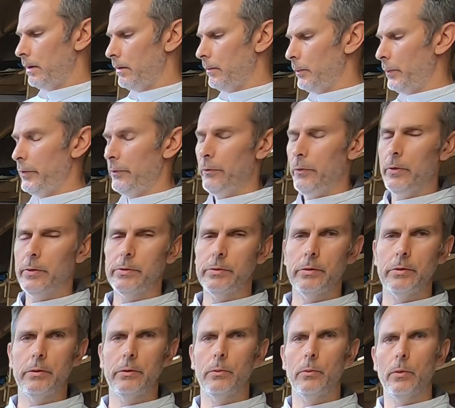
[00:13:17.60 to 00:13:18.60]
before I
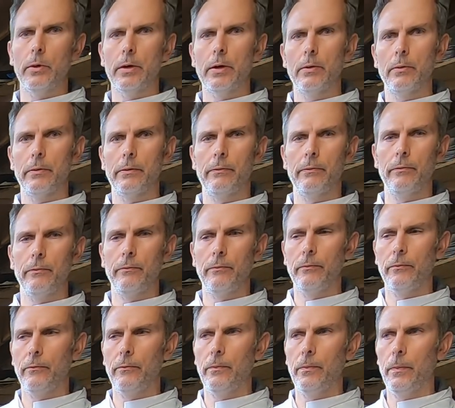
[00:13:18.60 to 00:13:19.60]
started working with
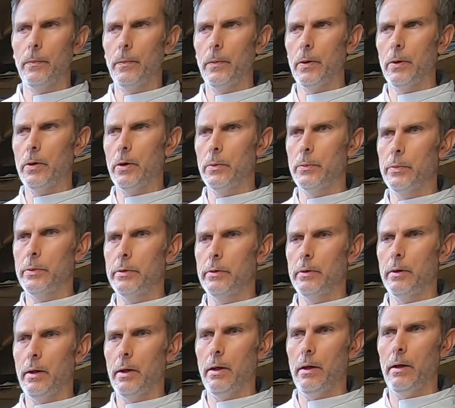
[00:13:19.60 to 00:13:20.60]
carbon,
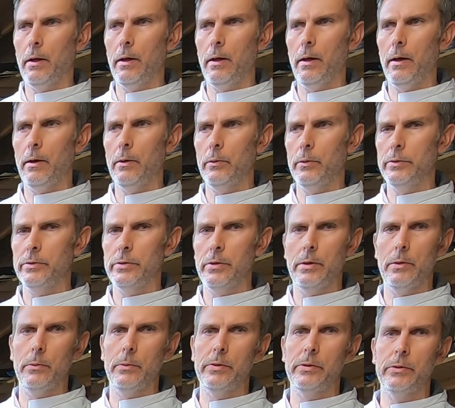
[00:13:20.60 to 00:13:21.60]
I always thought
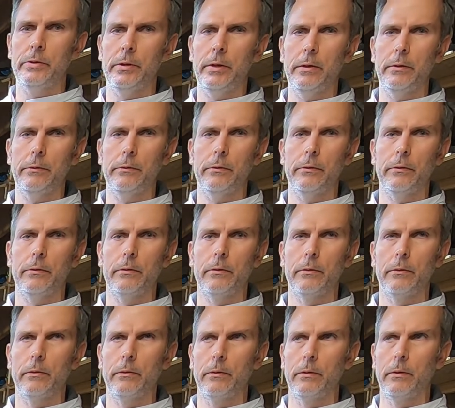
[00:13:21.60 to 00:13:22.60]
it was stiff.
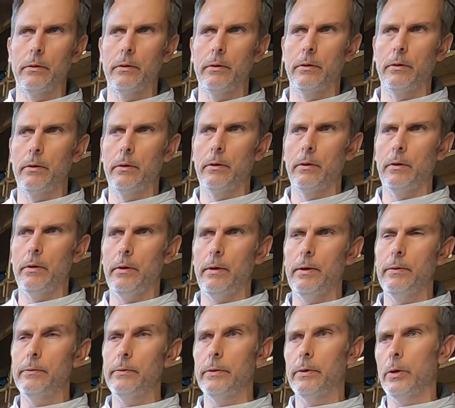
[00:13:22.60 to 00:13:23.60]

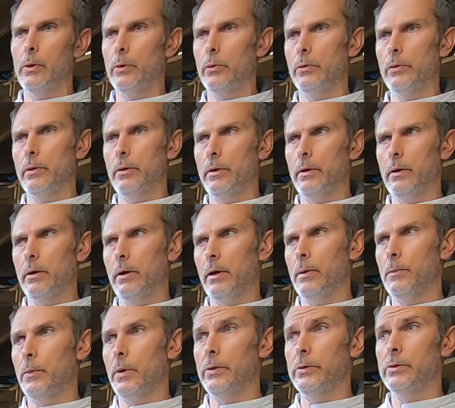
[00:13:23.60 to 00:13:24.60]
Even though I
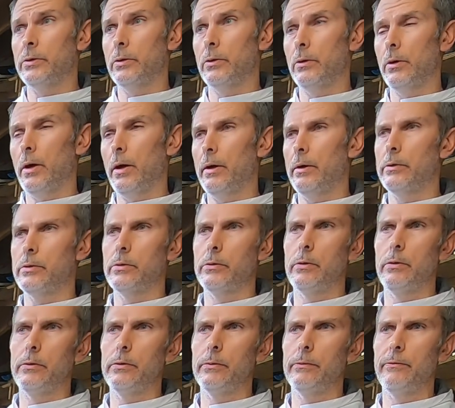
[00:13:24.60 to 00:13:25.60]
also do
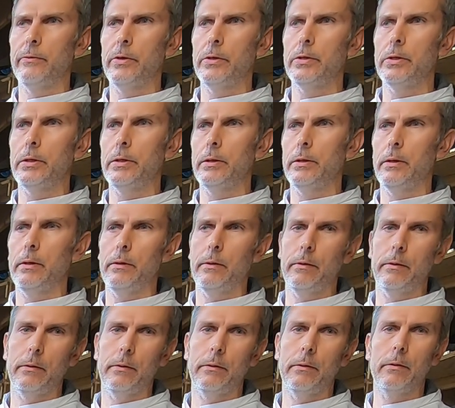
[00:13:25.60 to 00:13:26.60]
some fishing,
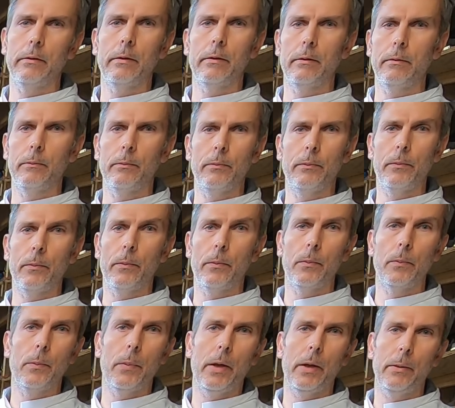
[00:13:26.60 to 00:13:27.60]
and
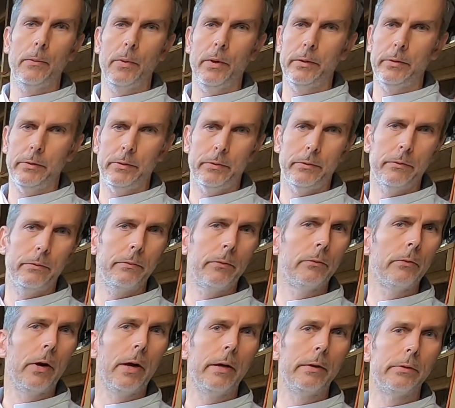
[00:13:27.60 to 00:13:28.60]
my best
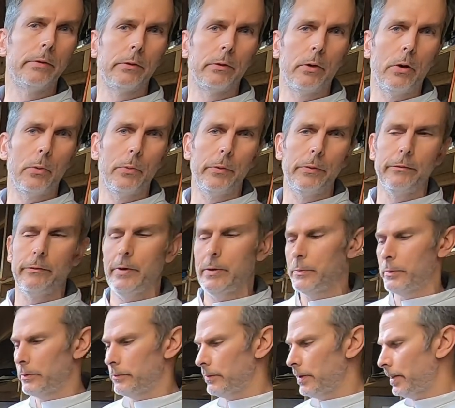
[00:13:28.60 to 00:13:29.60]
rods are carbon fiber
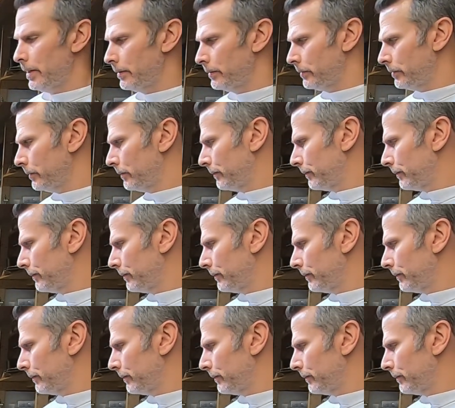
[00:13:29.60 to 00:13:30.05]
rods.